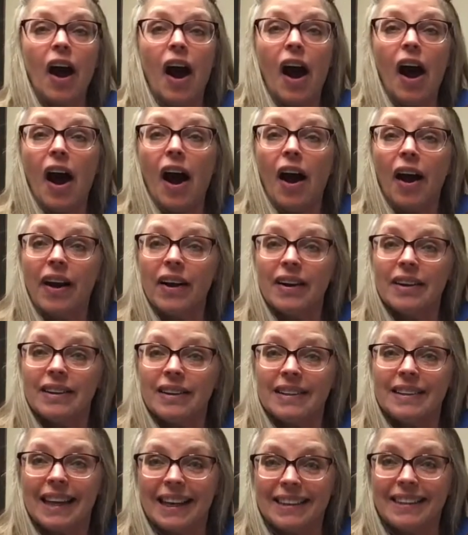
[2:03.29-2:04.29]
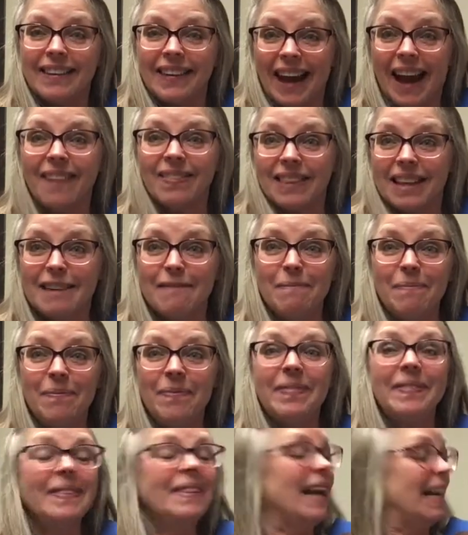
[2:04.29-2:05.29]
are, can you count them?
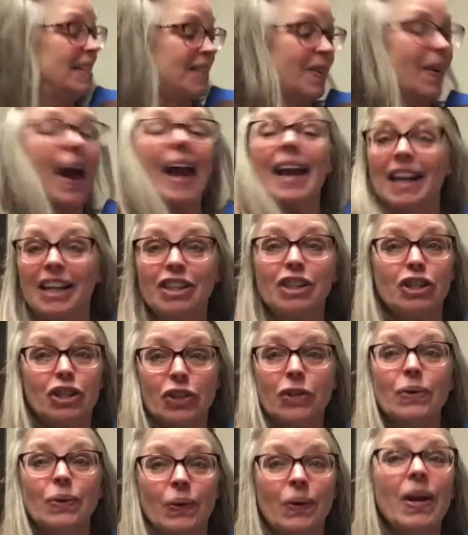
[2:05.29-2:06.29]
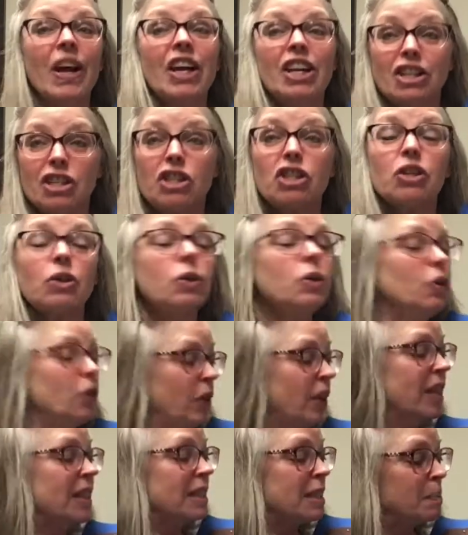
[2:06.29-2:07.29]
That's right, 2
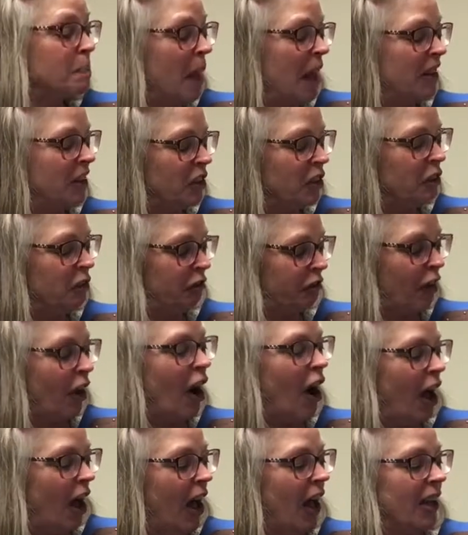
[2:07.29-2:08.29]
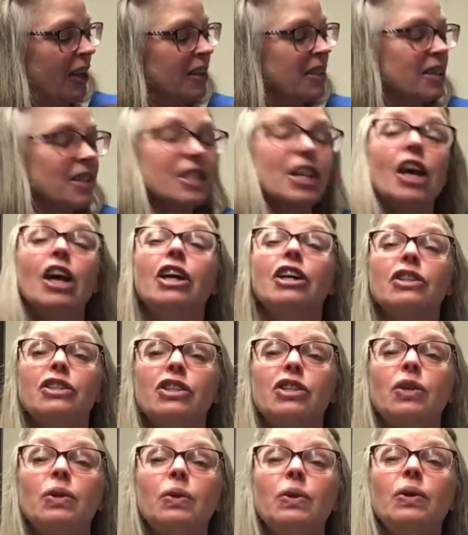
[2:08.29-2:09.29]
green speckled frogs.
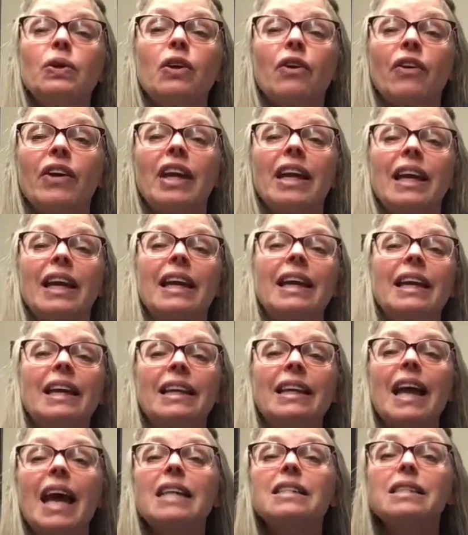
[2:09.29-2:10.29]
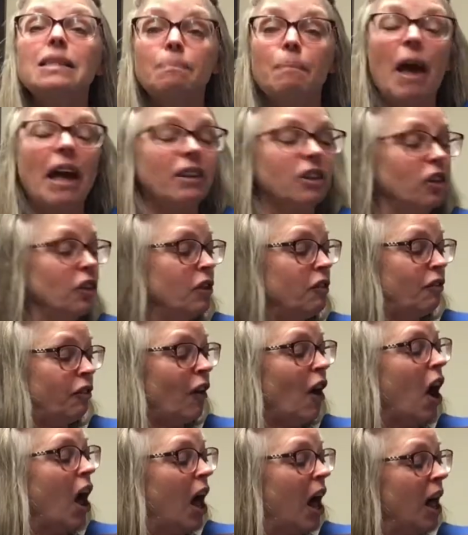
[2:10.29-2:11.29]
2 green and speckled
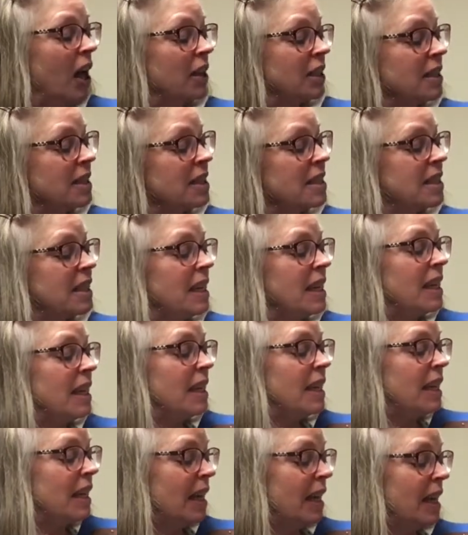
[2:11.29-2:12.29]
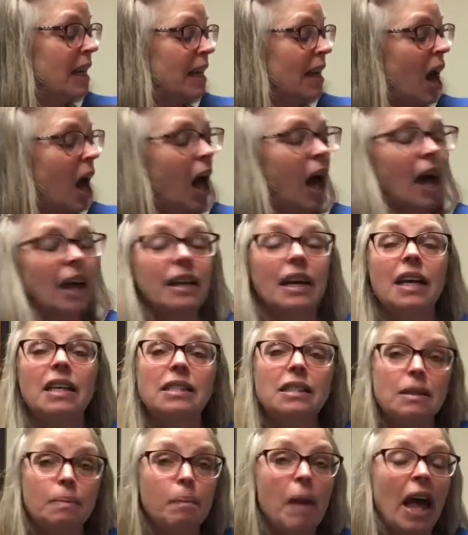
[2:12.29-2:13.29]
frogs sitting on a
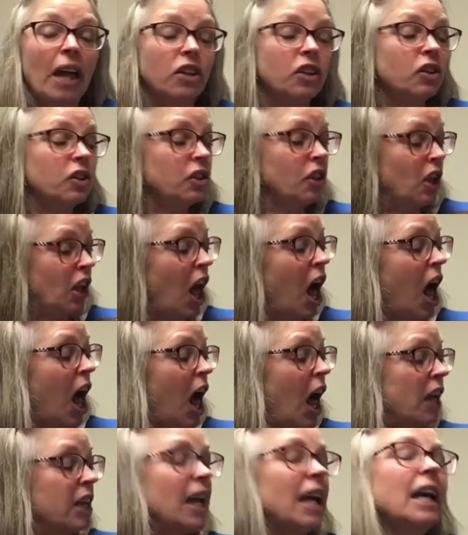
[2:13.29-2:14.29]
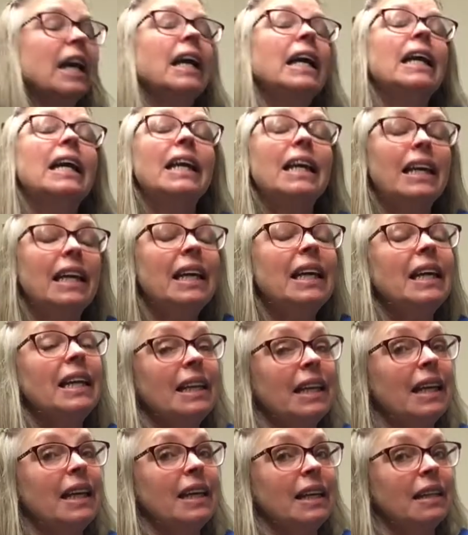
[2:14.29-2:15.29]
speckled log,
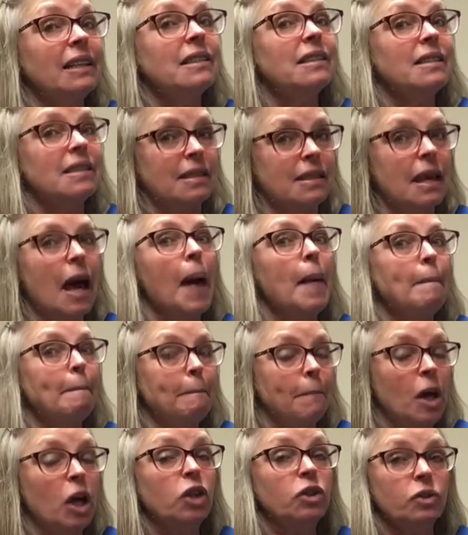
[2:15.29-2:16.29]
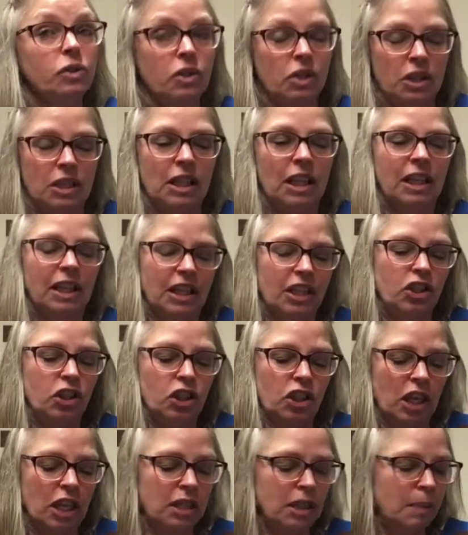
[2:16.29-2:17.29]
eating some most
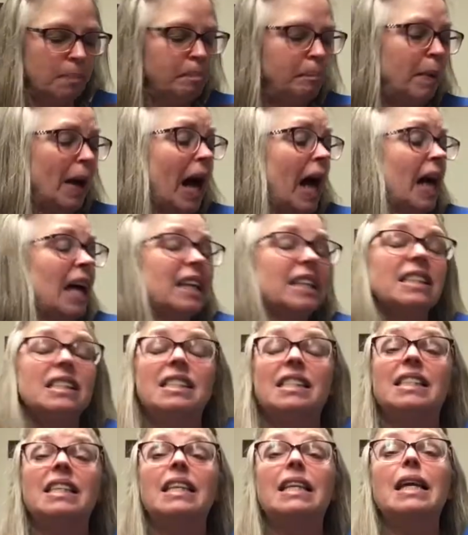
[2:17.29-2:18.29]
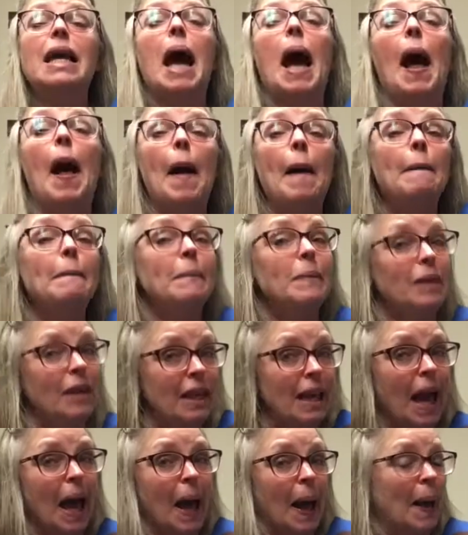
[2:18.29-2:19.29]
delicious bugs. Yum,
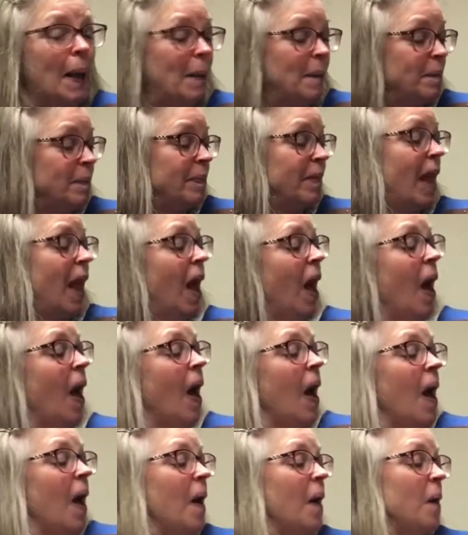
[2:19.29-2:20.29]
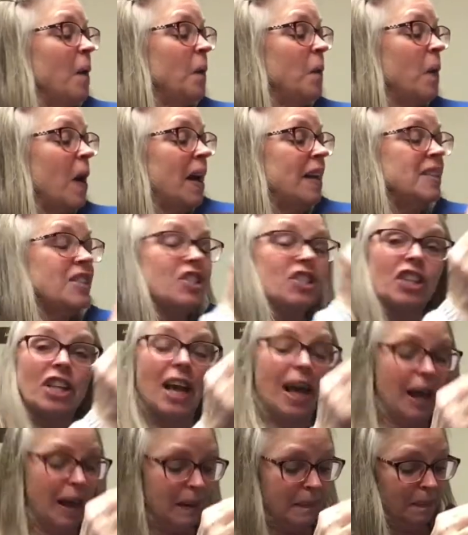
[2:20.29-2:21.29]
yum. Oh, 1
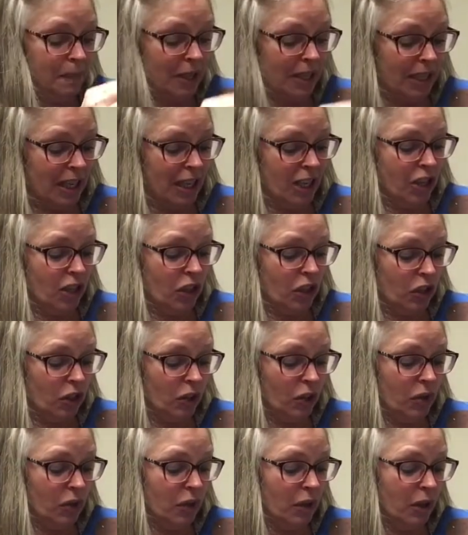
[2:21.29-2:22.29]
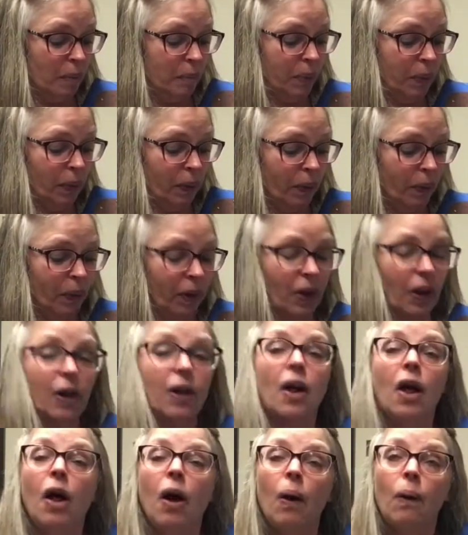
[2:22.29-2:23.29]
jumped into the pool
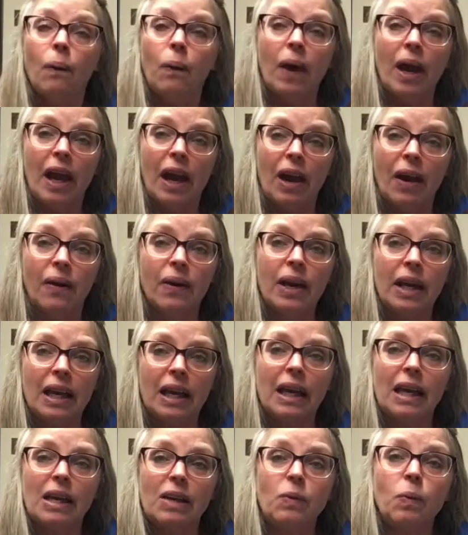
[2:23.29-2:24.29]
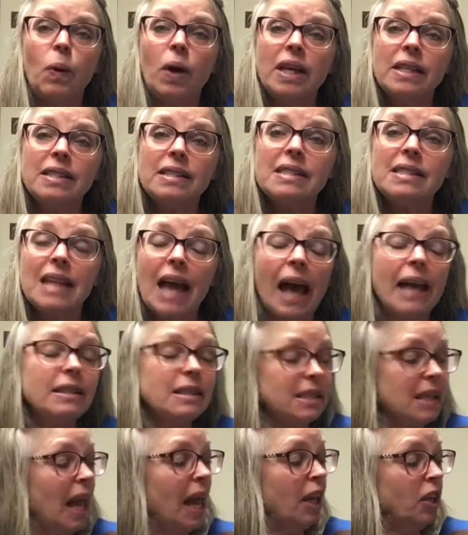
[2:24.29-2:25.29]
where it was
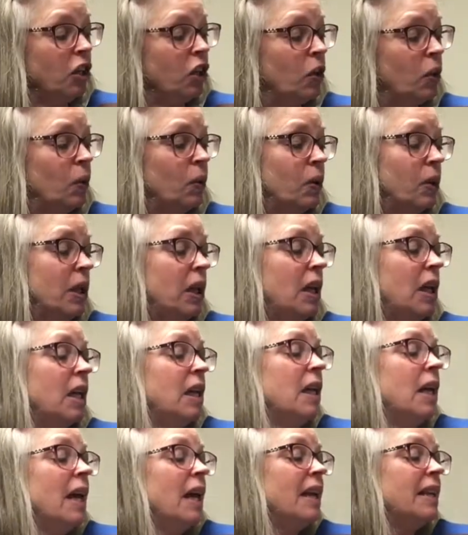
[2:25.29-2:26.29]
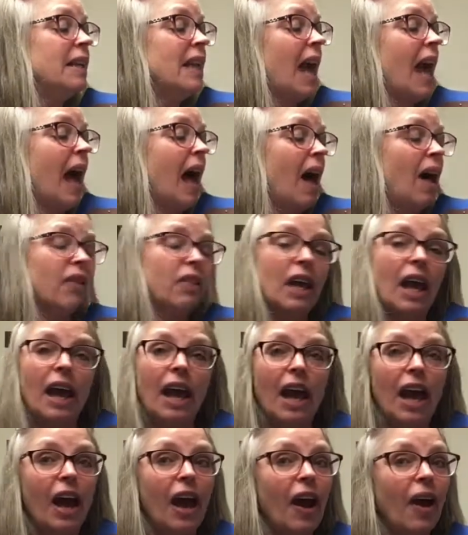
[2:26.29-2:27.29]
nice and cool. Now
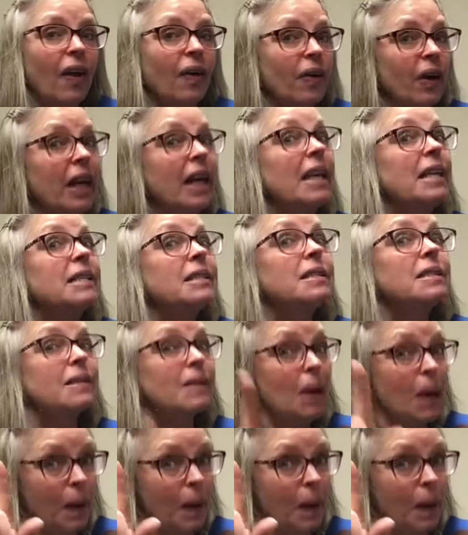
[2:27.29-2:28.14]
there is